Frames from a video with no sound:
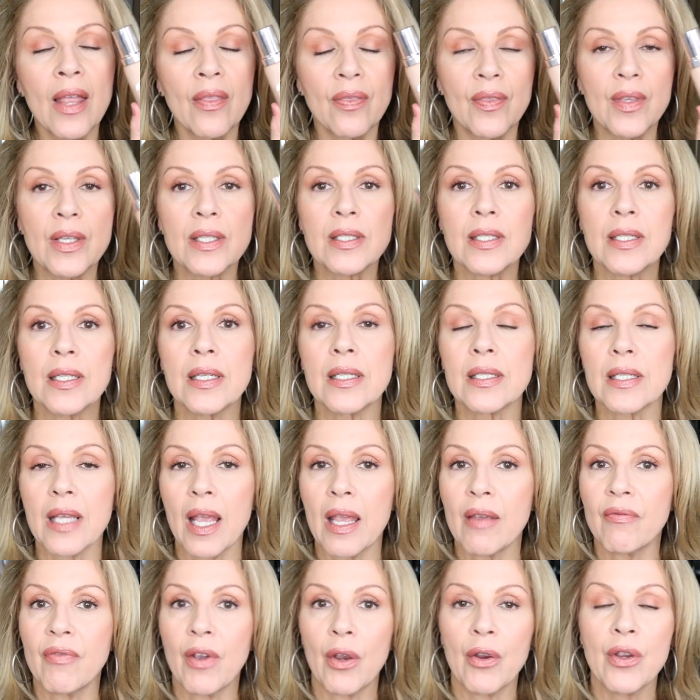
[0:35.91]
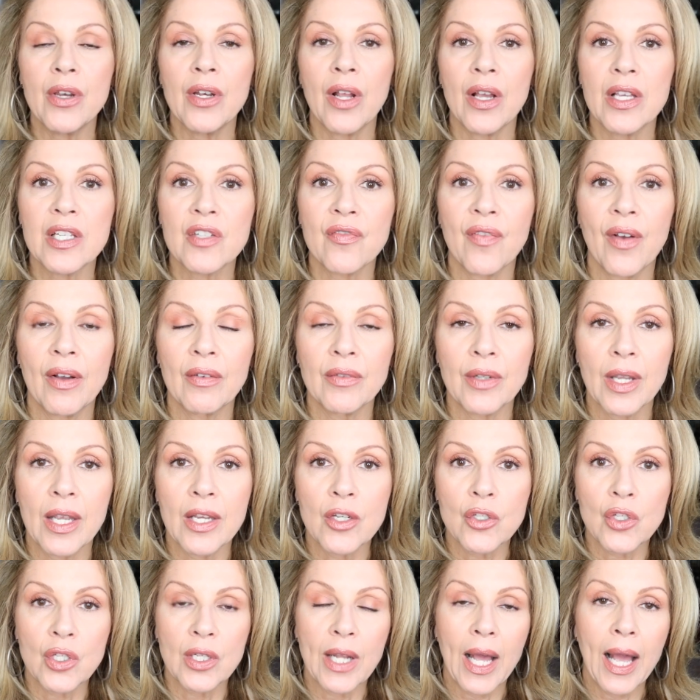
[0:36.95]
This is a very nice
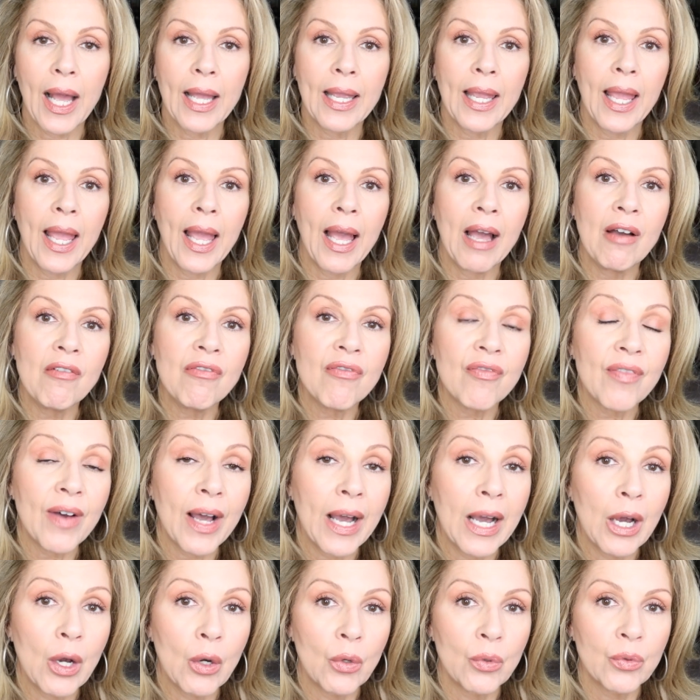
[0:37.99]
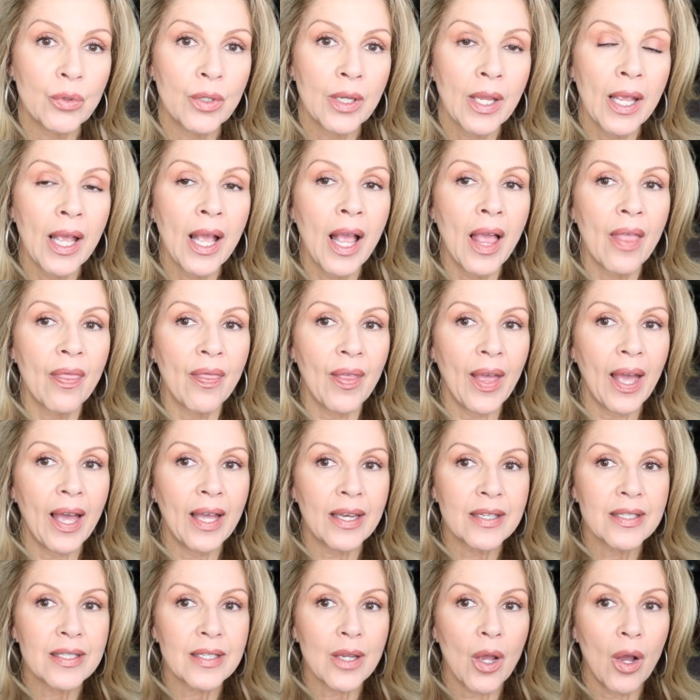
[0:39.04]
foundation. I have found
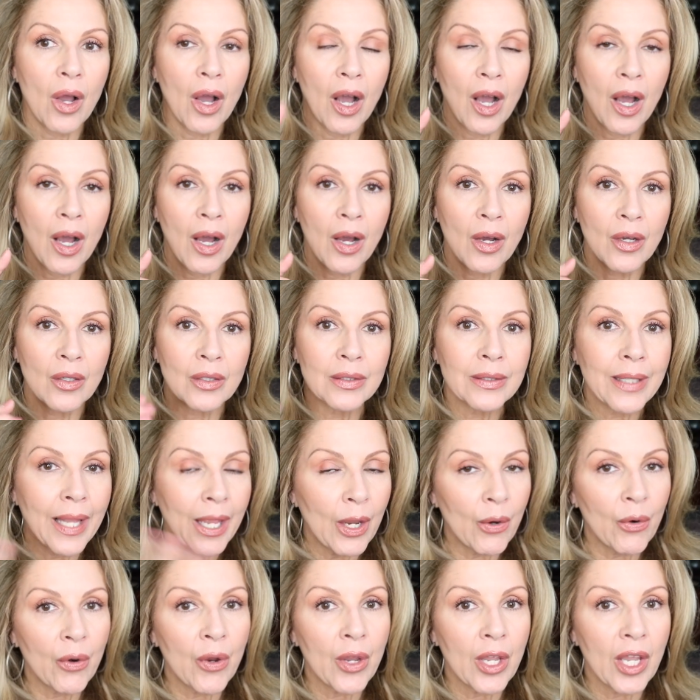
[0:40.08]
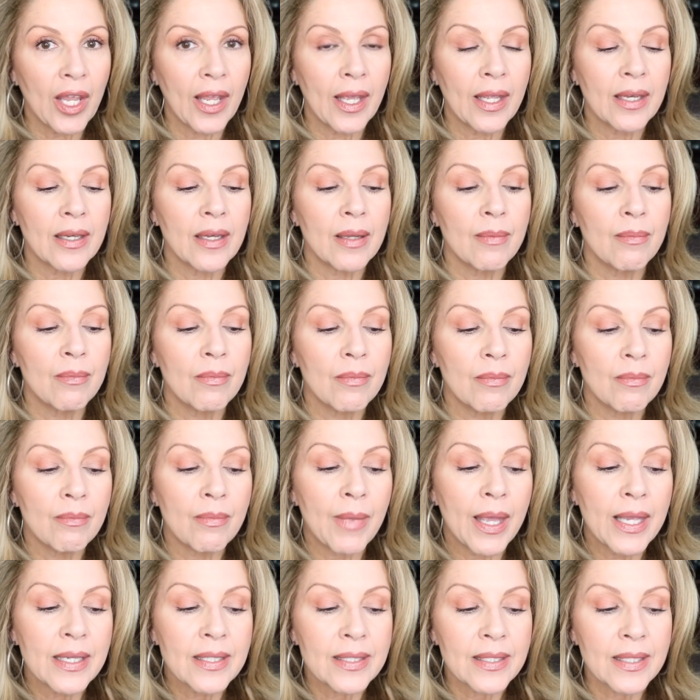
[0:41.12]
that uh, layering it
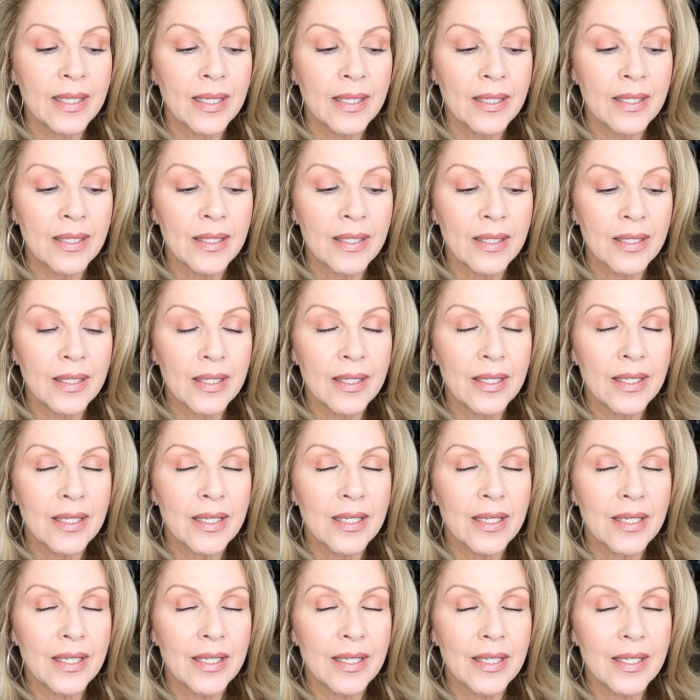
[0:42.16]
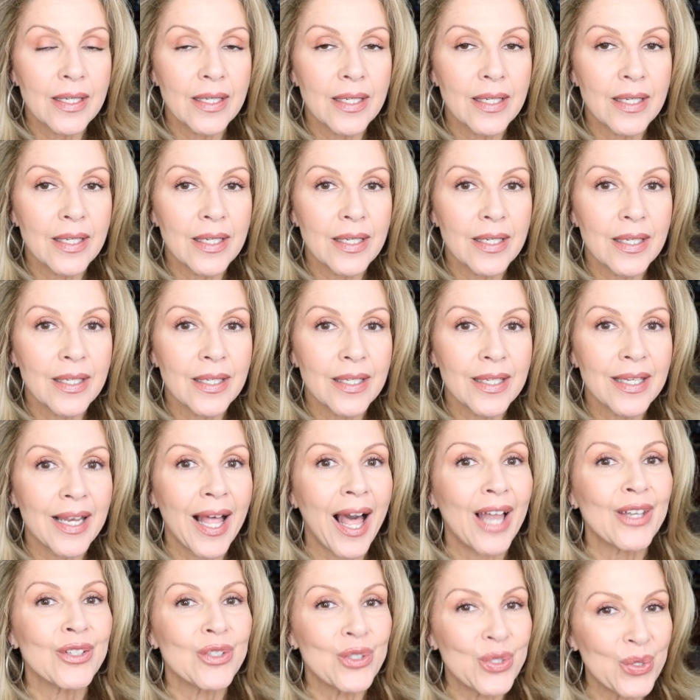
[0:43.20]
makes it
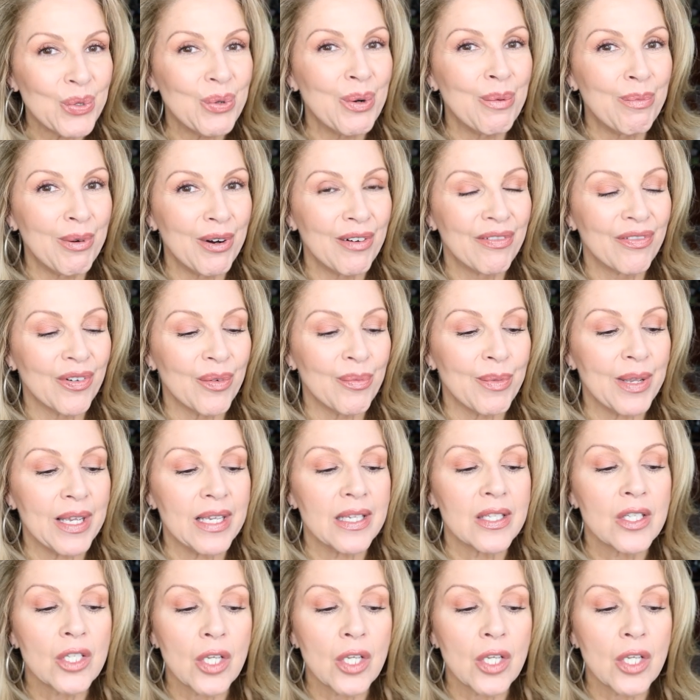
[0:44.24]
not doable for me.